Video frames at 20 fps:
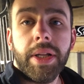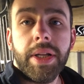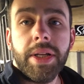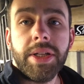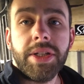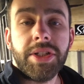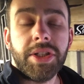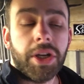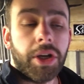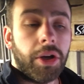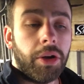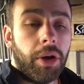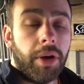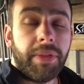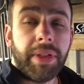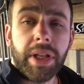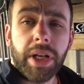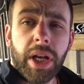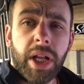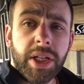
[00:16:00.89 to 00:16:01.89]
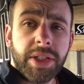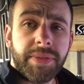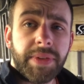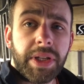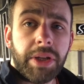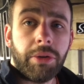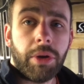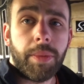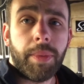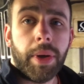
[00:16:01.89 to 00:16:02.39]
So I think the last
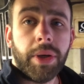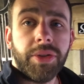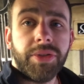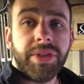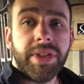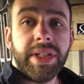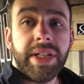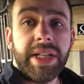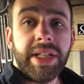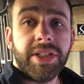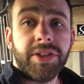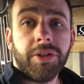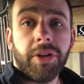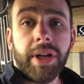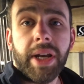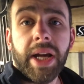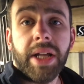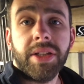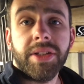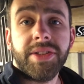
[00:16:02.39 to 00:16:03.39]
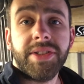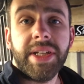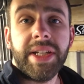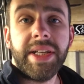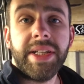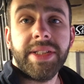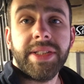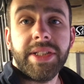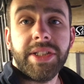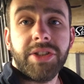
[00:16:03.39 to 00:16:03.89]
video he posted, he's sorting out the
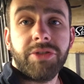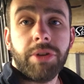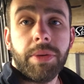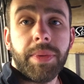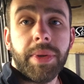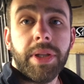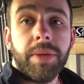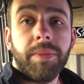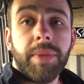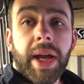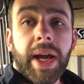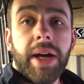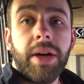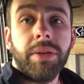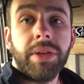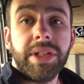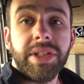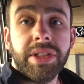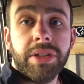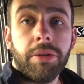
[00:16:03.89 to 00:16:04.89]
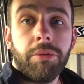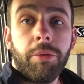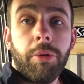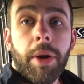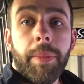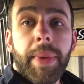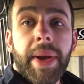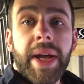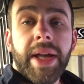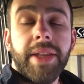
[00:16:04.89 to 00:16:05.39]
seats, he's stripping them down, he's going to
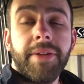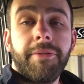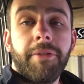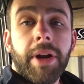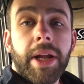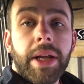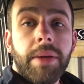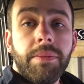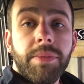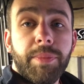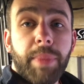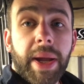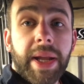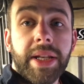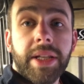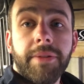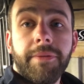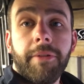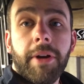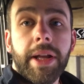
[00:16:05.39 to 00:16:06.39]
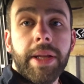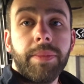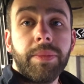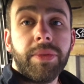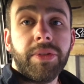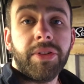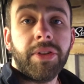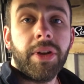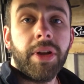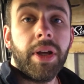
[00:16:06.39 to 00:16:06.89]
repair the frames, paint the
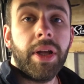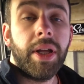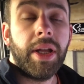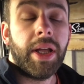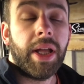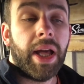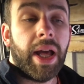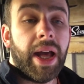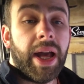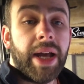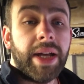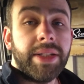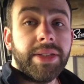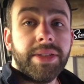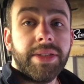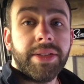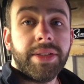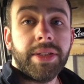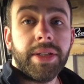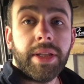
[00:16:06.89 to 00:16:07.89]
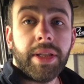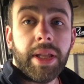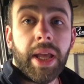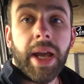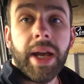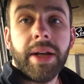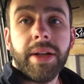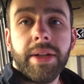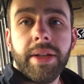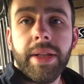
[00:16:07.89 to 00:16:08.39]
frames, and
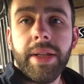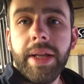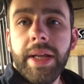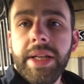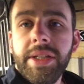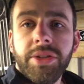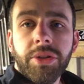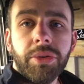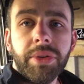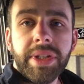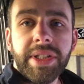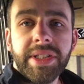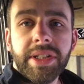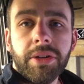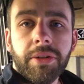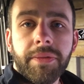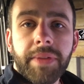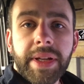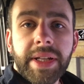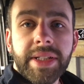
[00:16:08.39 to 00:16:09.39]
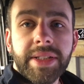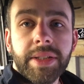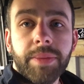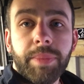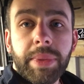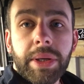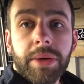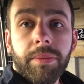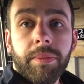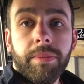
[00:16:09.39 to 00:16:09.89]
yeah, it's all these little things
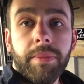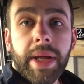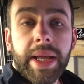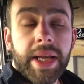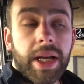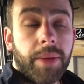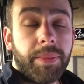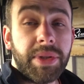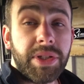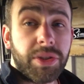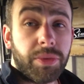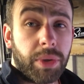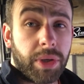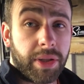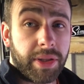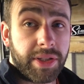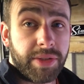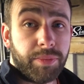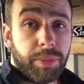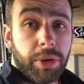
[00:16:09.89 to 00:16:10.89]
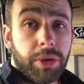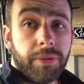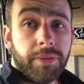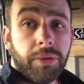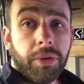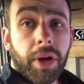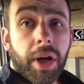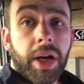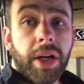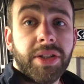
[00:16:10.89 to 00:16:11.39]
that make up into one of these beautiful
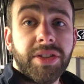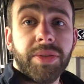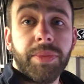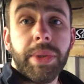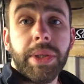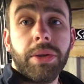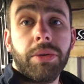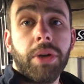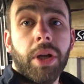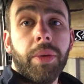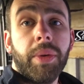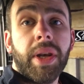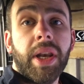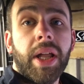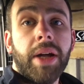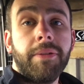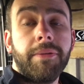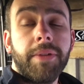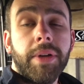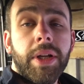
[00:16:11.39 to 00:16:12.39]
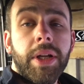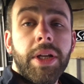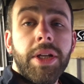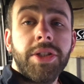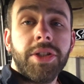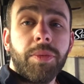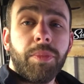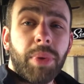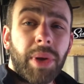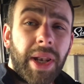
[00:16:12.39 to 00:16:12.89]
cars that we all know and love.
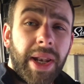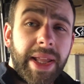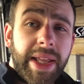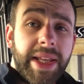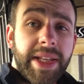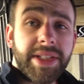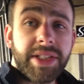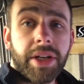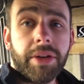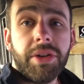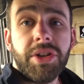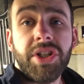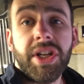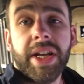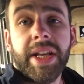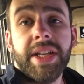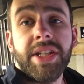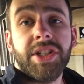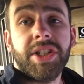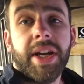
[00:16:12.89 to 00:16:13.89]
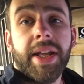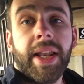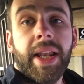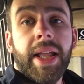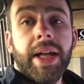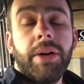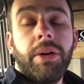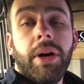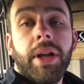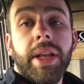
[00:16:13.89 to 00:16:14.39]
So please go and check his channel
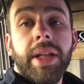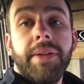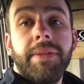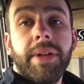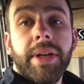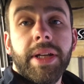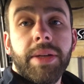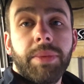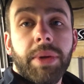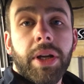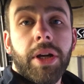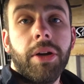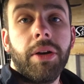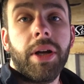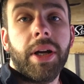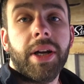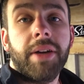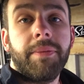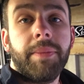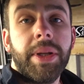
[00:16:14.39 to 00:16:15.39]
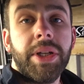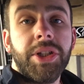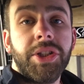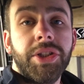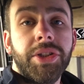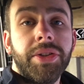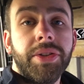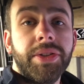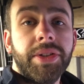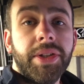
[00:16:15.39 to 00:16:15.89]
out. I'll leave the link below like I've
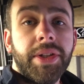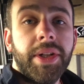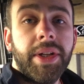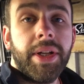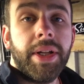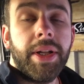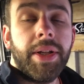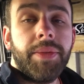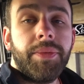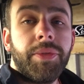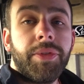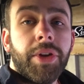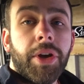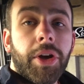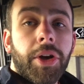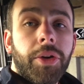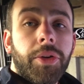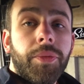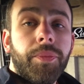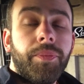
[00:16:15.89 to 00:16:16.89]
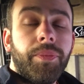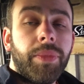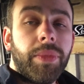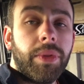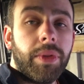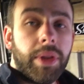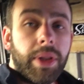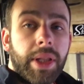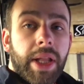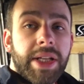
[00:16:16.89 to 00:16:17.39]
mentioned. So
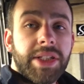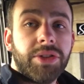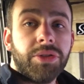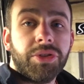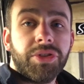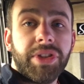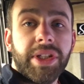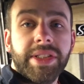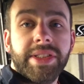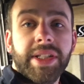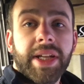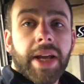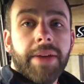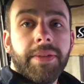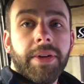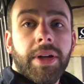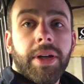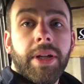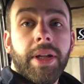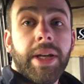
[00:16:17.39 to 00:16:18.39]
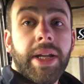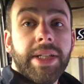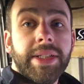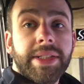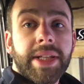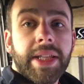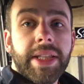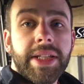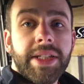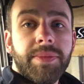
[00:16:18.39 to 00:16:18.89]
let's all stick together, let's
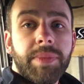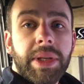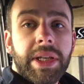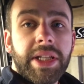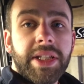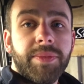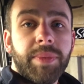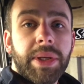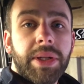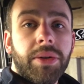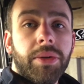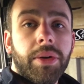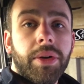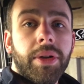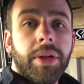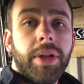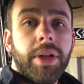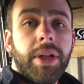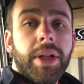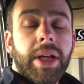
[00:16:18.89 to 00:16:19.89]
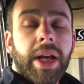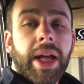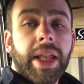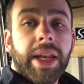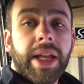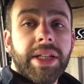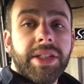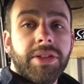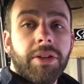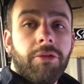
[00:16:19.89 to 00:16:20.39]
get these minis built, and
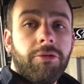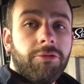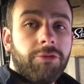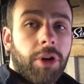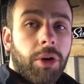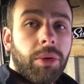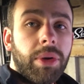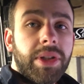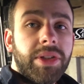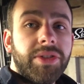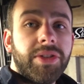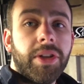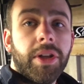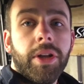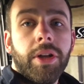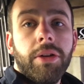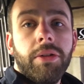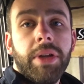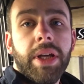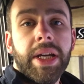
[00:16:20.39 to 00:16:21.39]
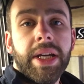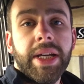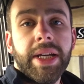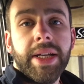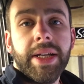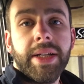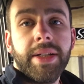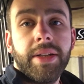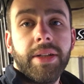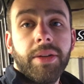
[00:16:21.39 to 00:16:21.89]
let's roll into the new year
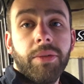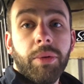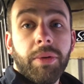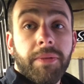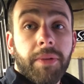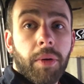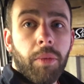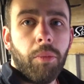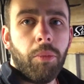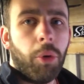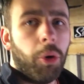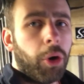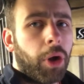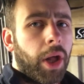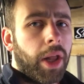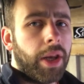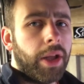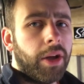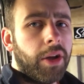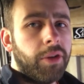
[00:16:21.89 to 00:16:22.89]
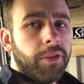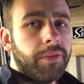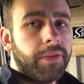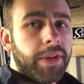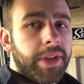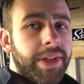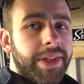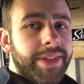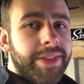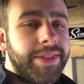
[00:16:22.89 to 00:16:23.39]
with more colour,
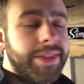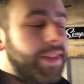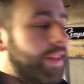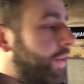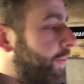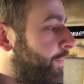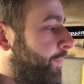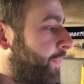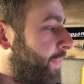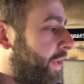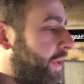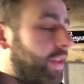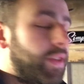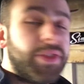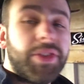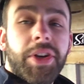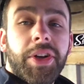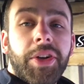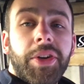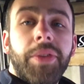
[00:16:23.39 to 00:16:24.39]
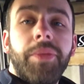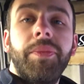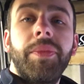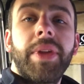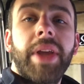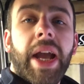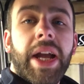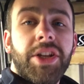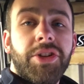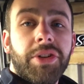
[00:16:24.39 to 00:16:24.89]
hopefully. So
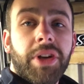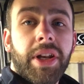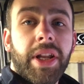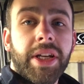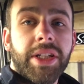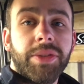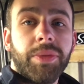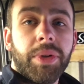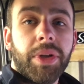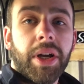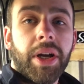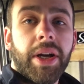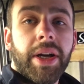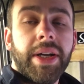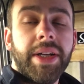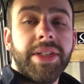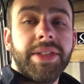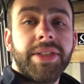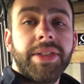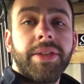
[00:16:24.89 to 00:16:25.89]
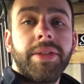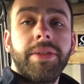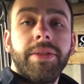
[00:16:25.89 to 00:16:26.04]
catch you in the next one, guys.